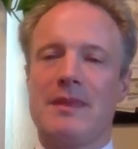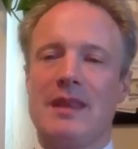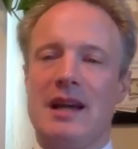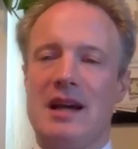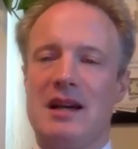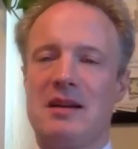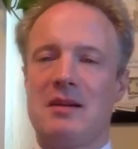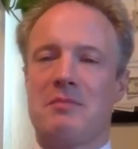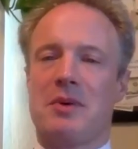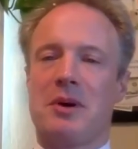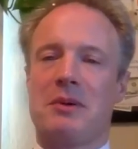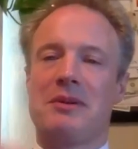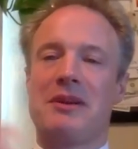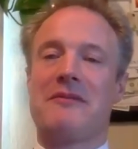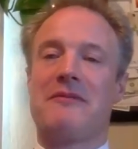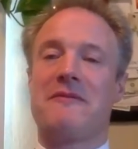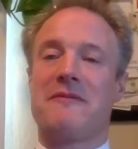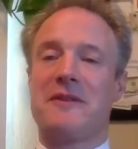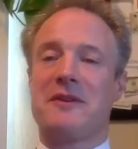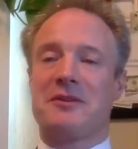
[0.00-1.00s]
And you probably
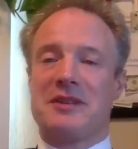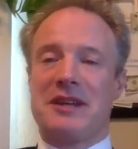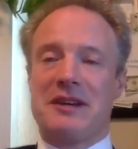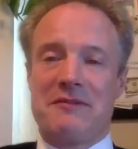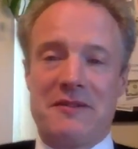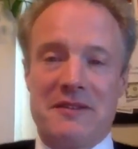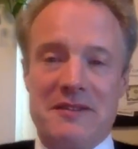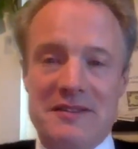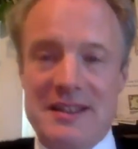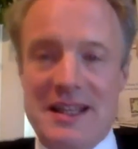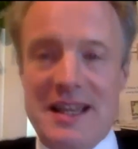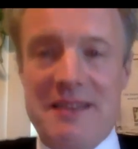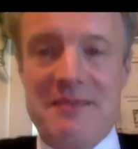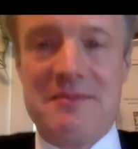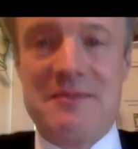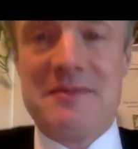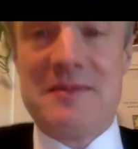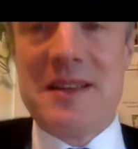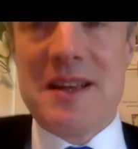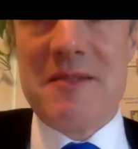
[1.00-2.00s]
feel different
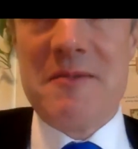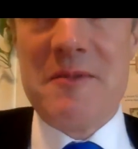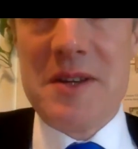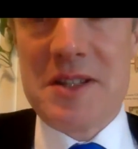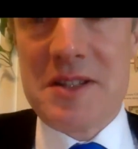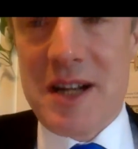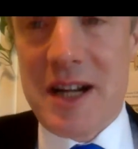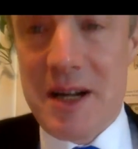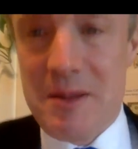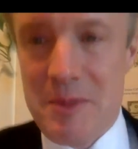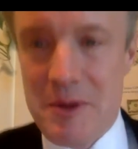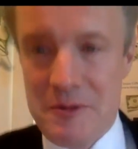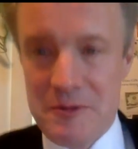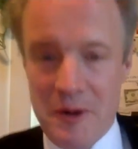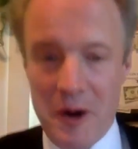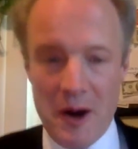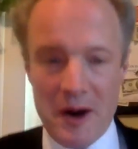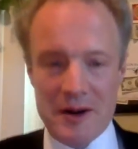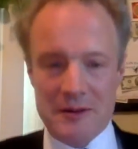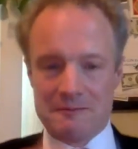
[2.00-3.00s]
than we started
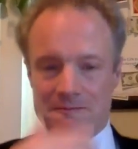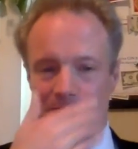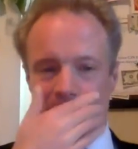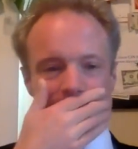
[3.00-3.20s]
before.